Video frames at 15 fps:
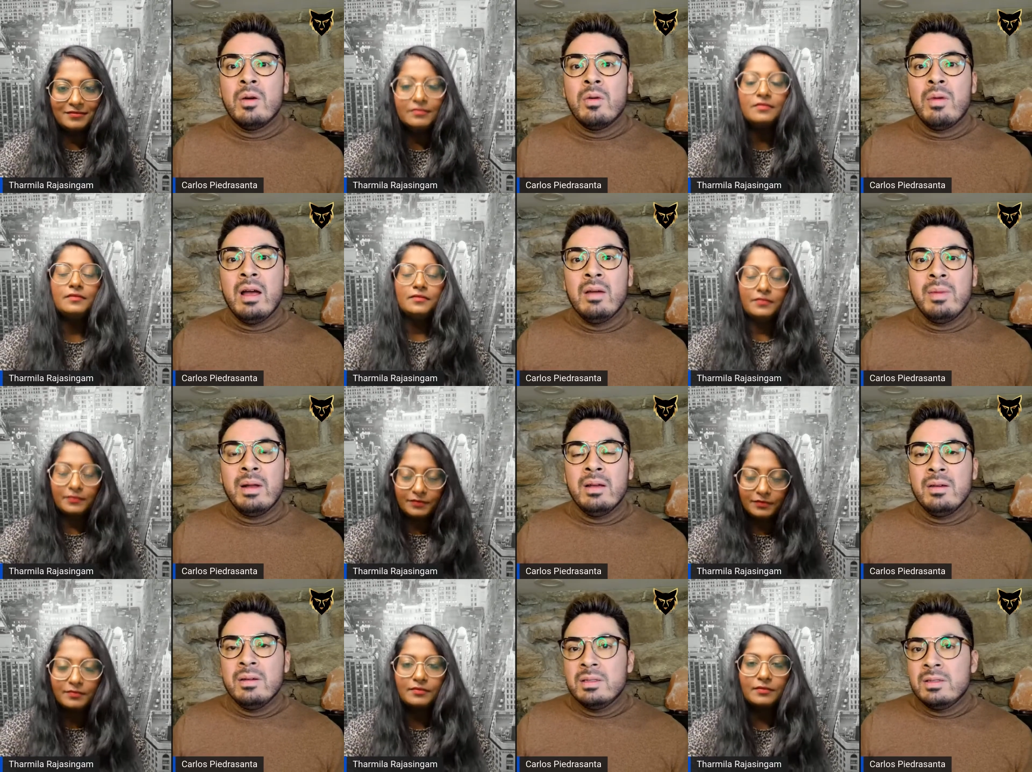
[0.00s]
Speaker 1: right? But
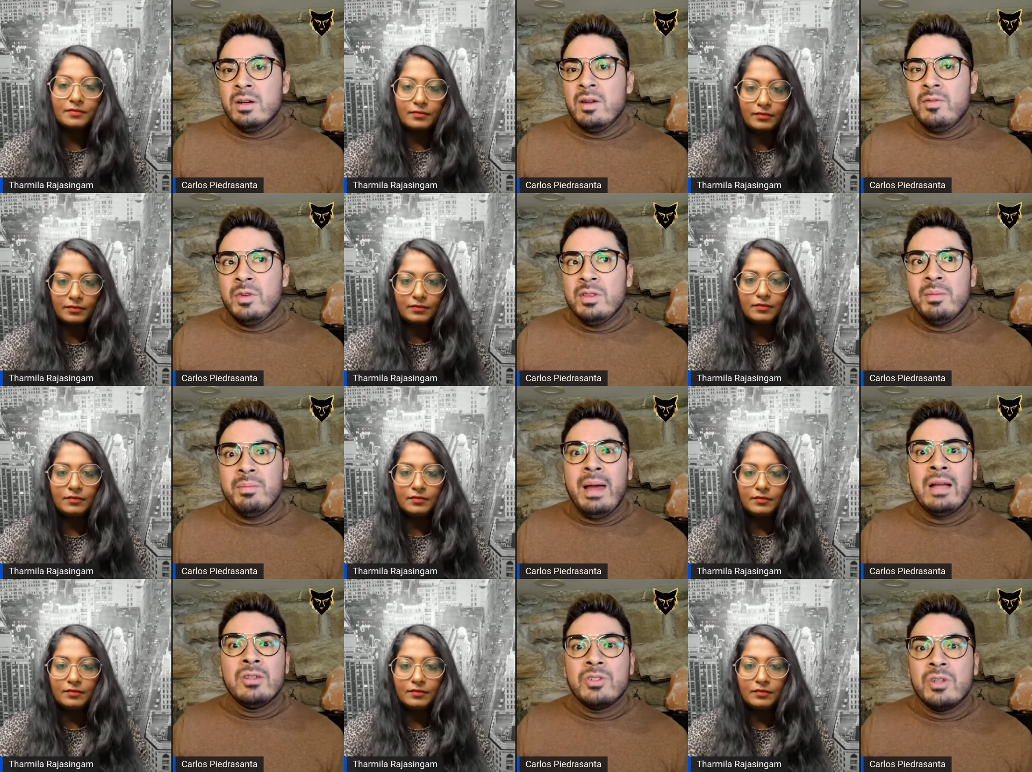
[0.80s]
like you can start off with a
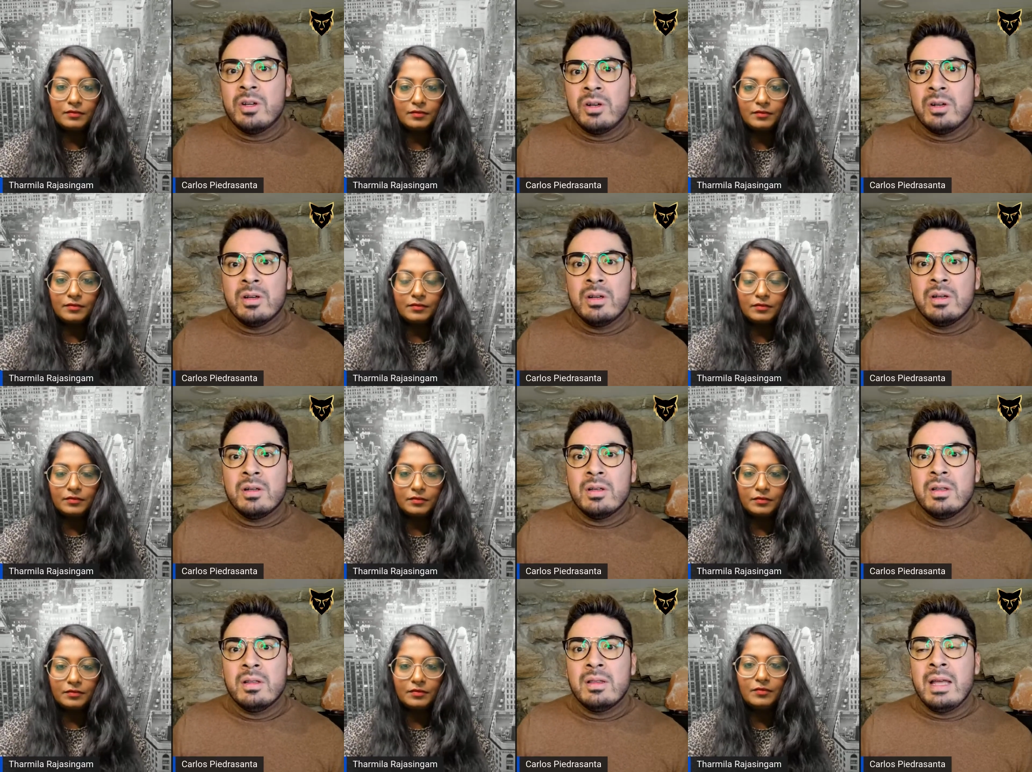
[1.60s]
bachelor,
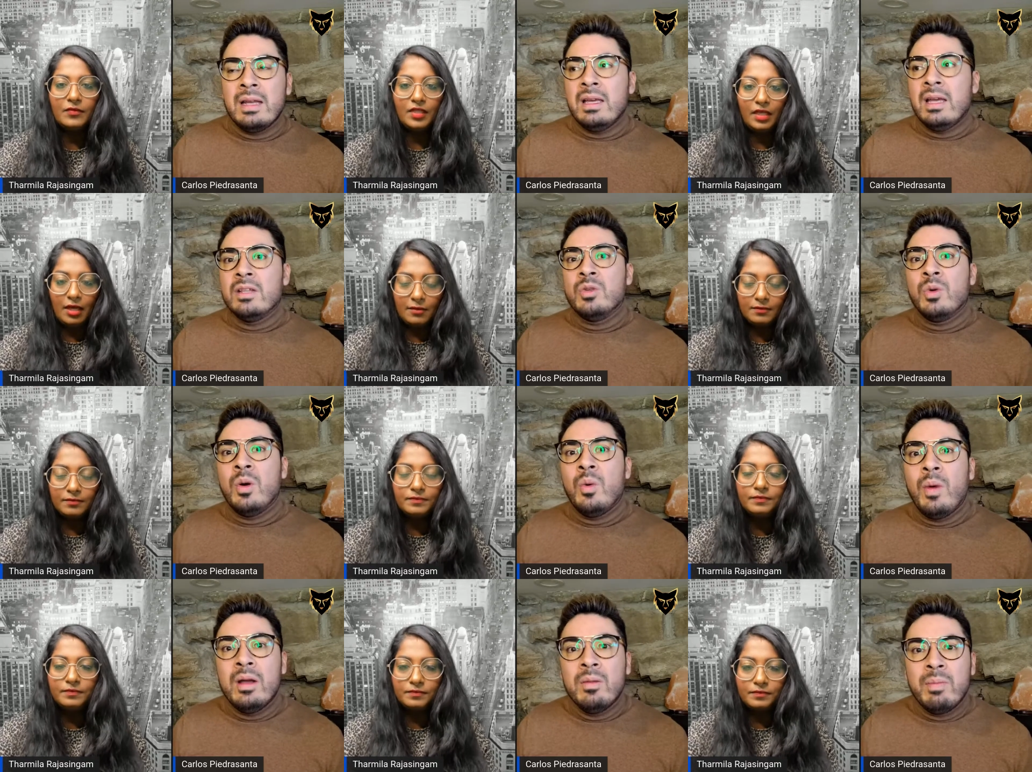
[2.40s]
then get into a
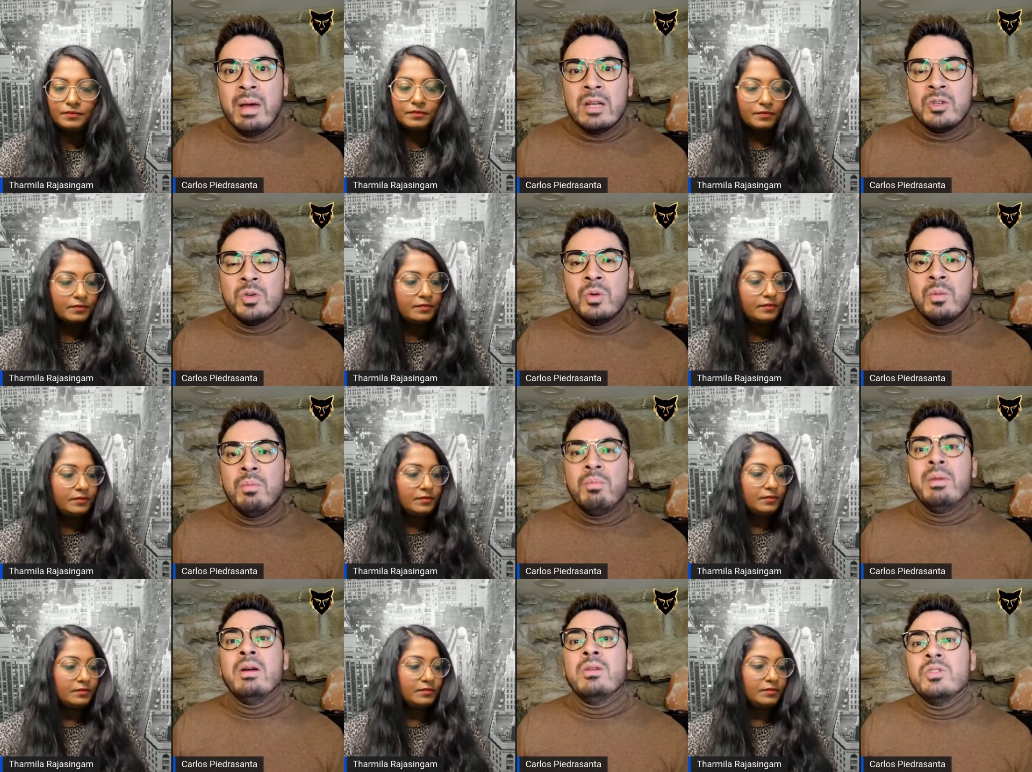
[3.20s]
one bedroom,
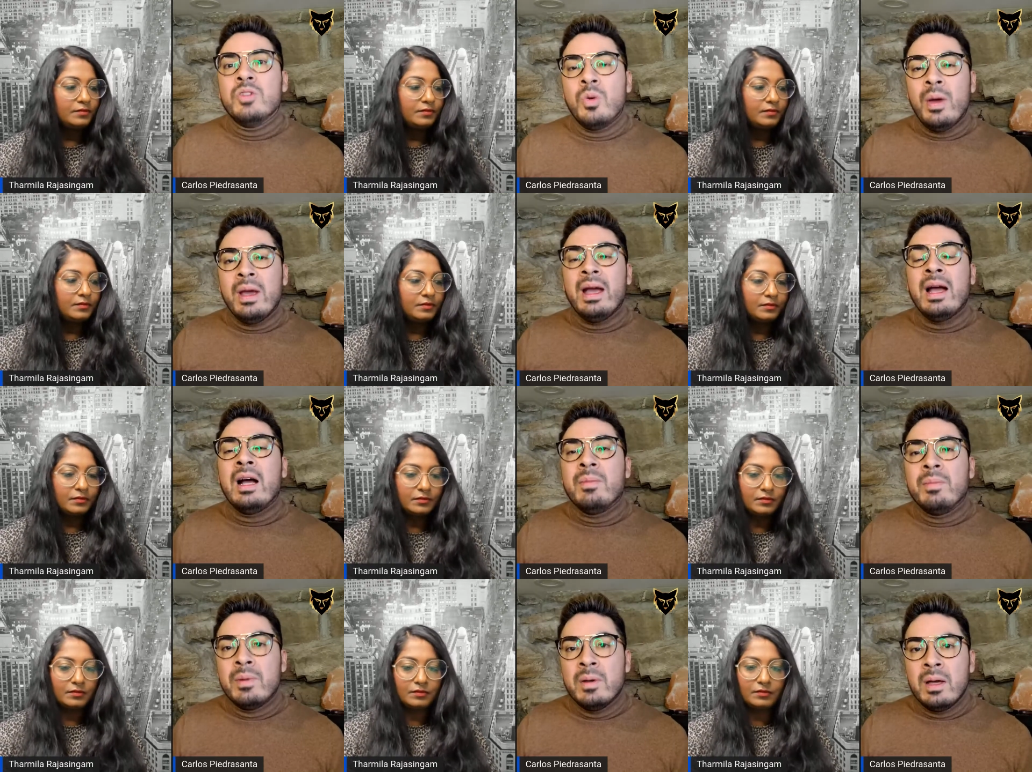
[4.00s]
build your way
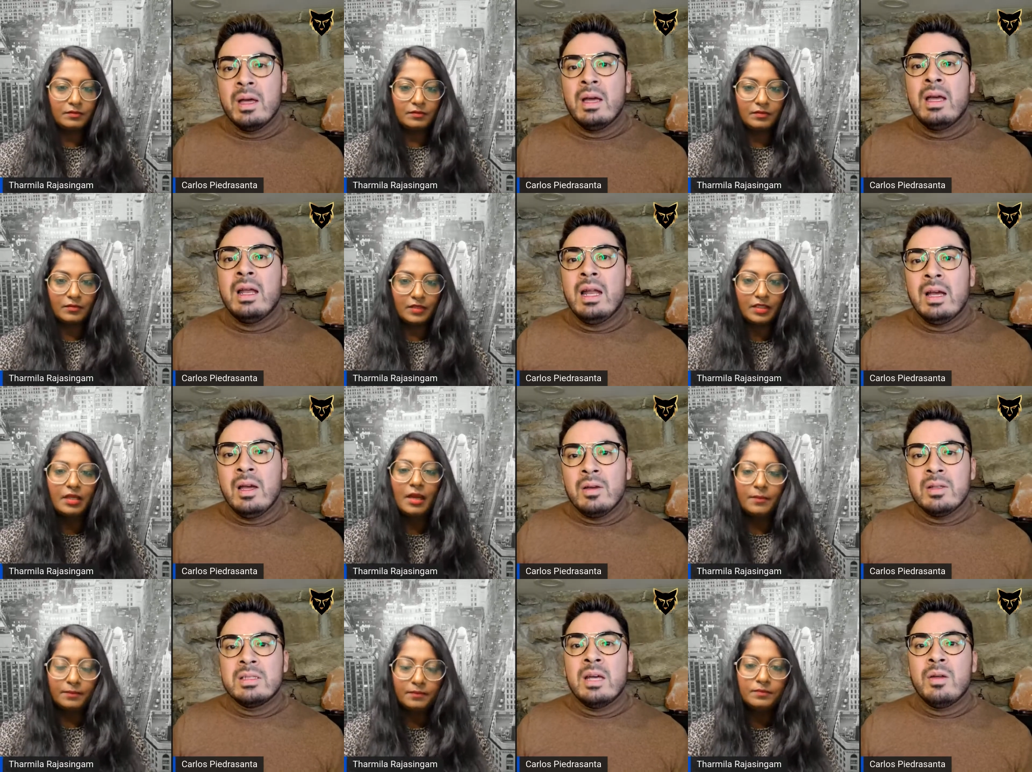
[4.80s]
up. Like
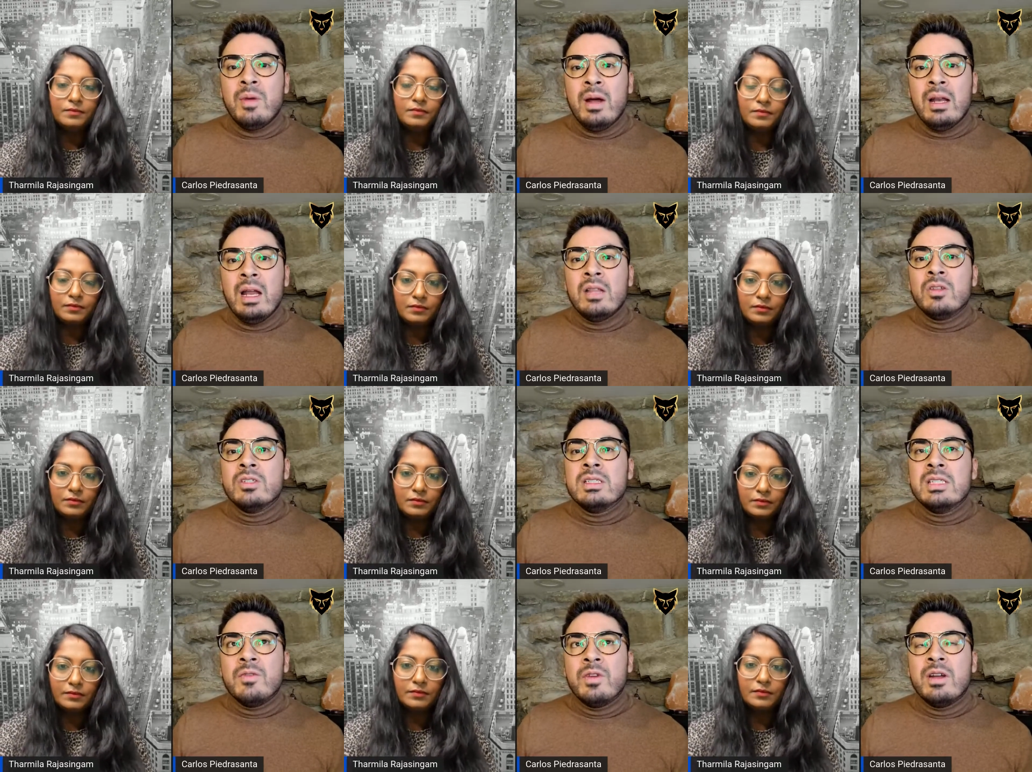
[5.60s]
I said, right? Like
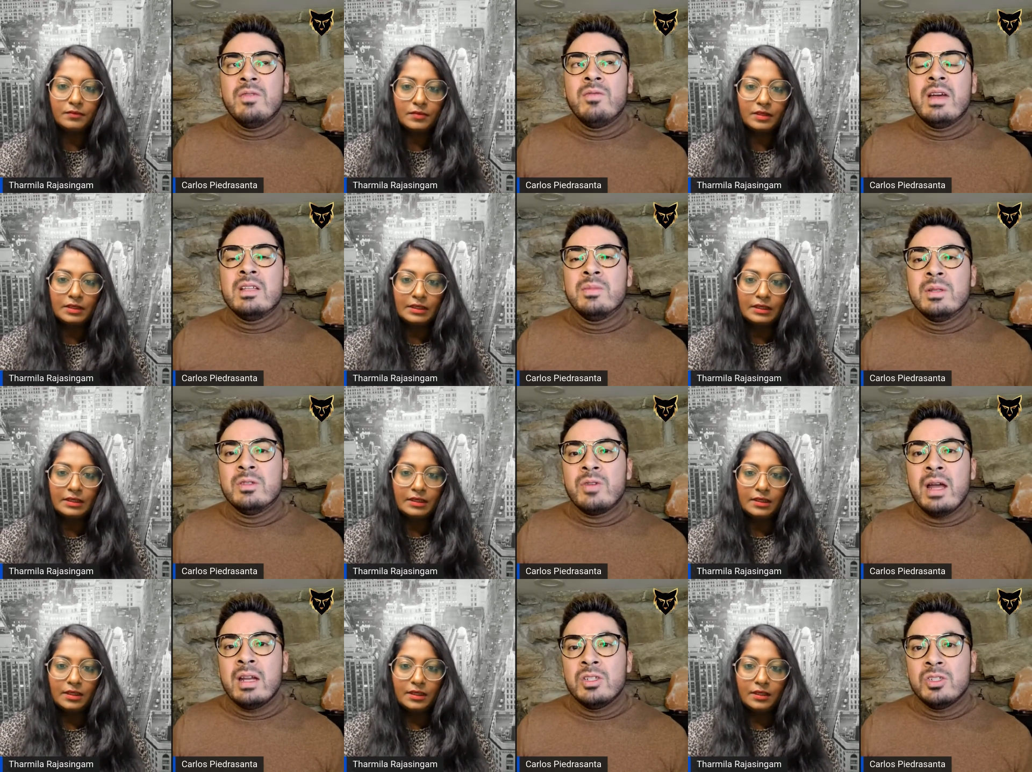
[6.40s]
there's different investment
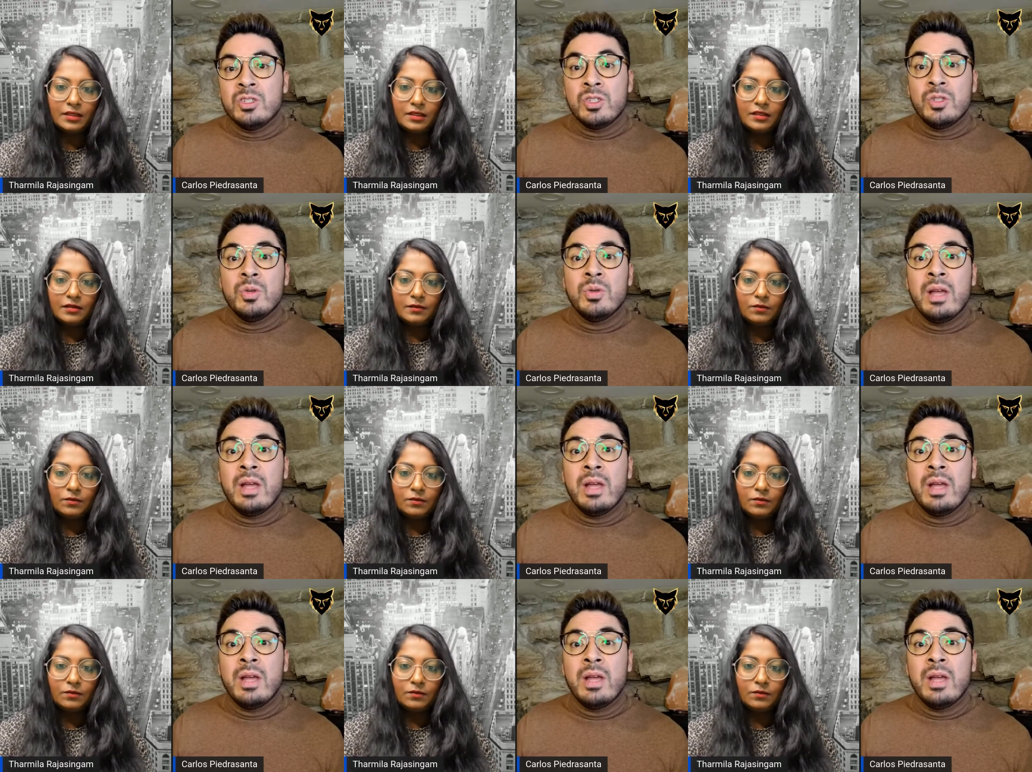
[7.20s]
strategies too